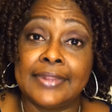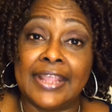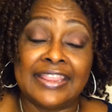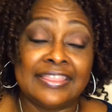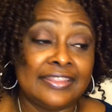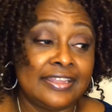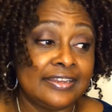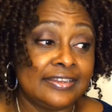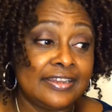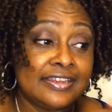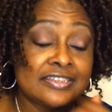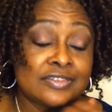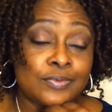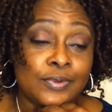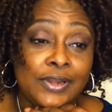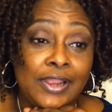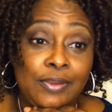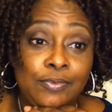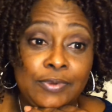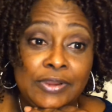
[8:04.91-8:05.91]
I think that's
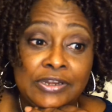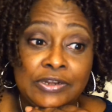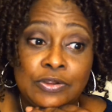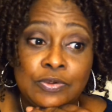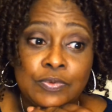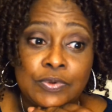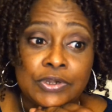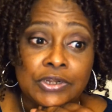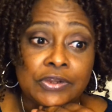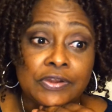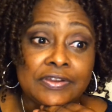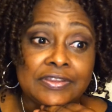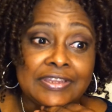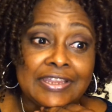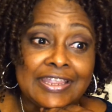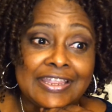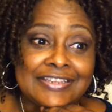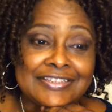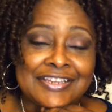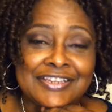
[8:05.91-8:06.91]
what I read on one of her
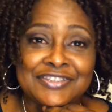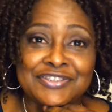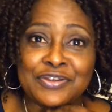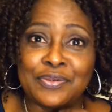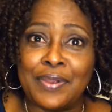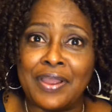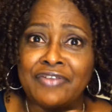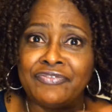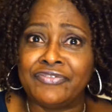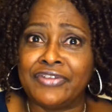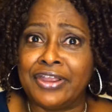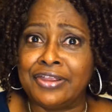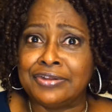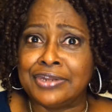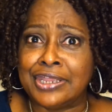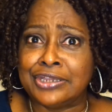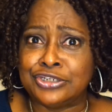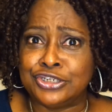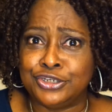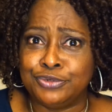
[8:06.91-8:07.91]
things. And so I
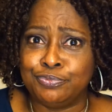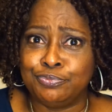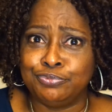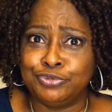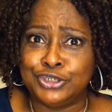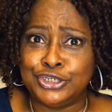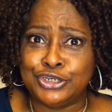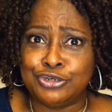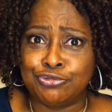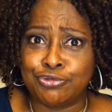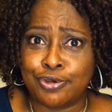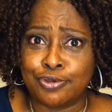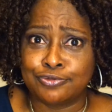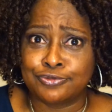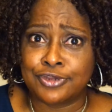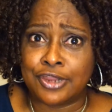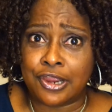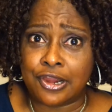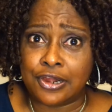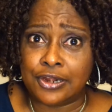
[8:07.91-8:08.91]
found out she, she
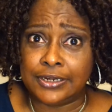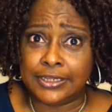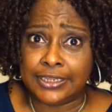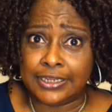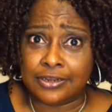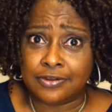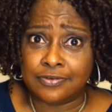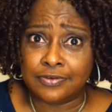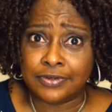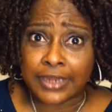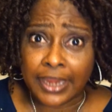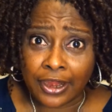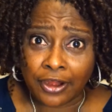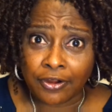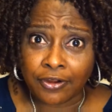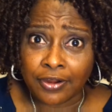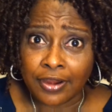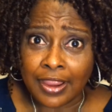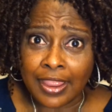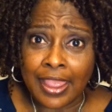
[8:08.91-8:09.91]
grows garlic on
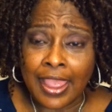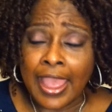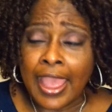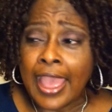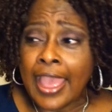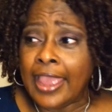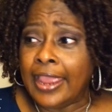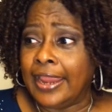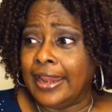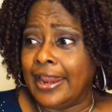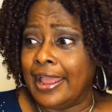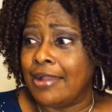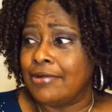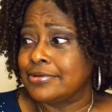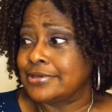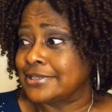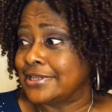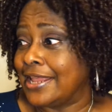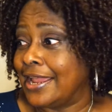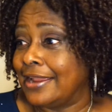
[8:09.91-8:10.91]
there. And I
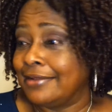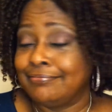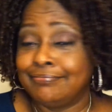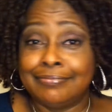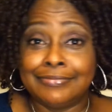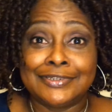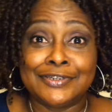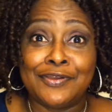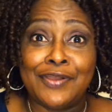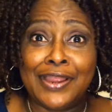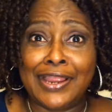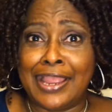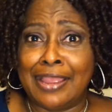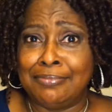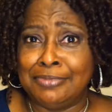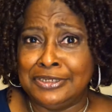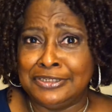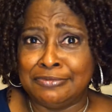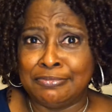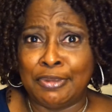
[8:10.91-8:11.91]
was like, so I
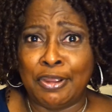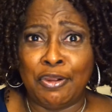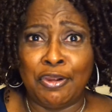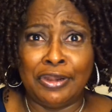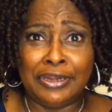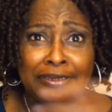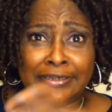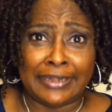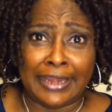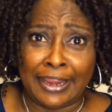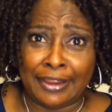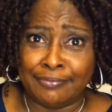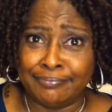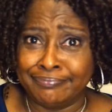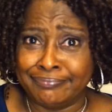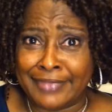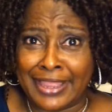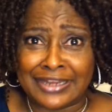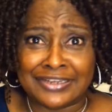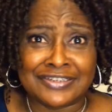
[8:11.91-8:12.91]
got me some garlic now.
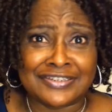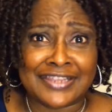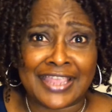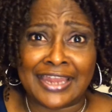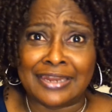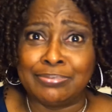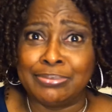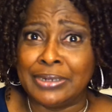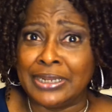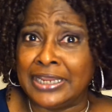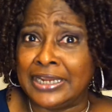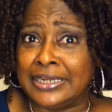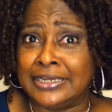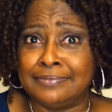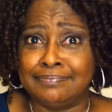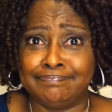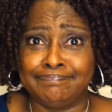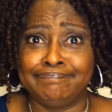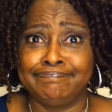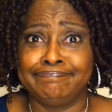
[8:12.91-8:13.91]
I just got to plant it.